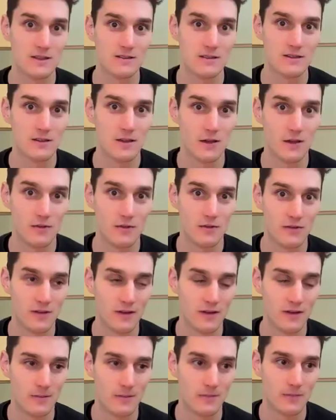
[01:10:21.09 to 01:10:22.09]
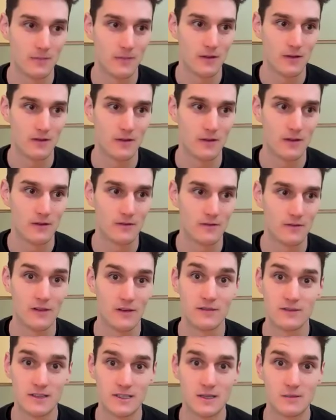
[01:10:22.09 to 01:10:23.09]
and it's a lot
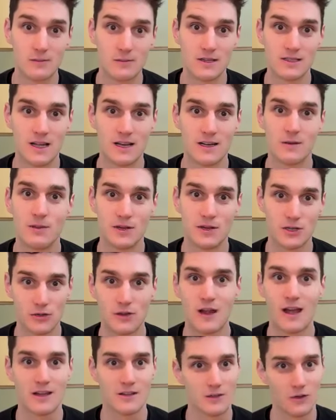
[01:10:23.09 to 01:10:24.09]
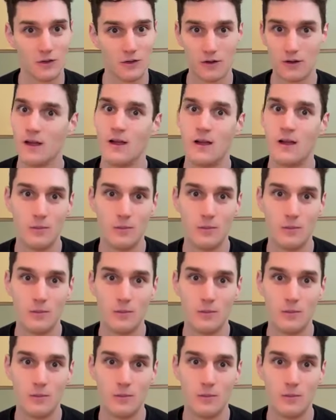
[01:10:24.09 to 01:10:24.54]
of system design to make sure that as you're